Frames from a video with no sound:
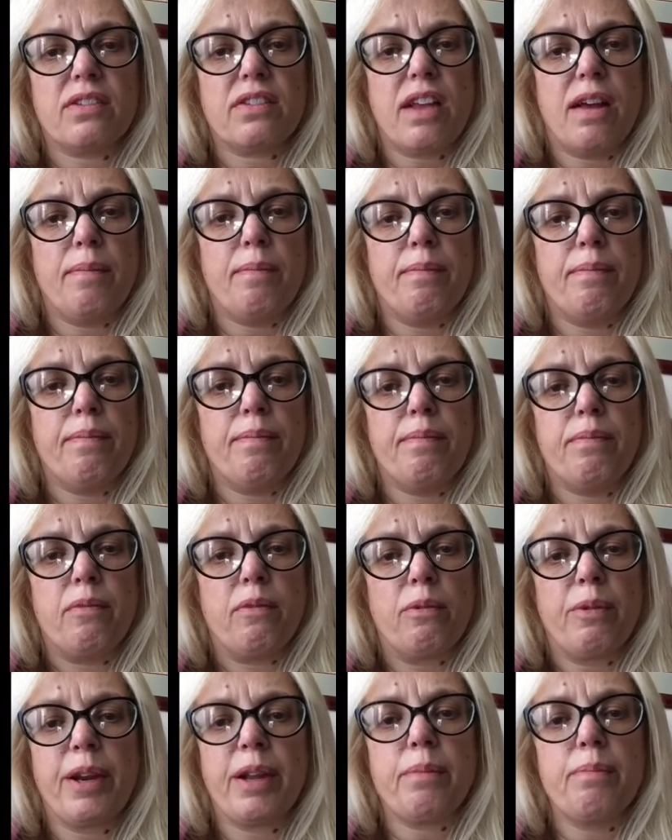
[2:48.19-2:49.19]
some
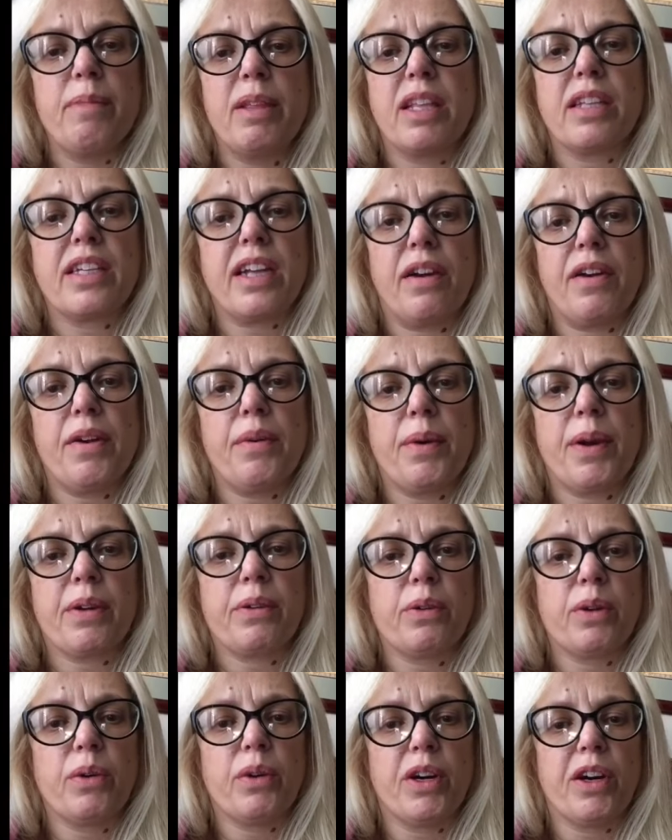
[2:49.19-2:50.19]
re military
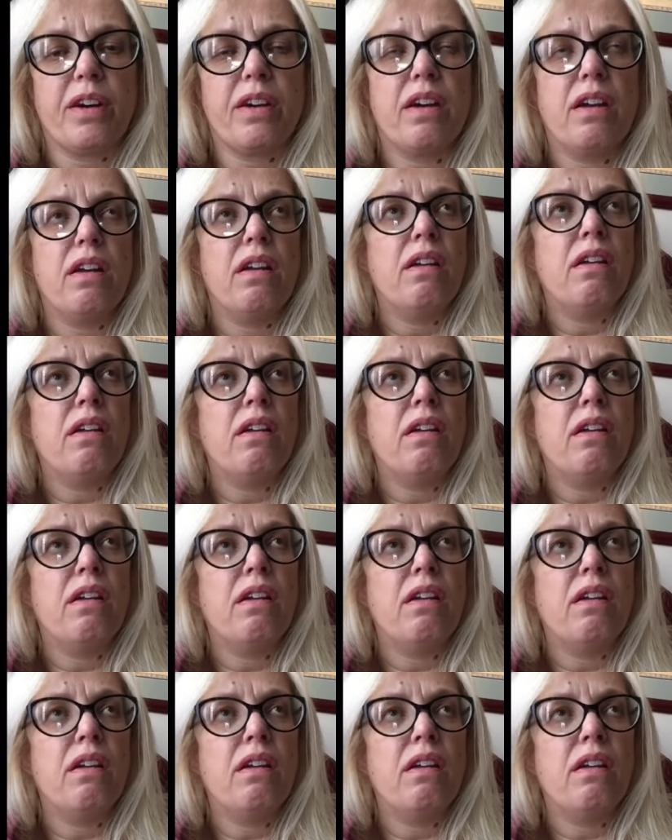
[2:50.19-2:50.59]
recruiter.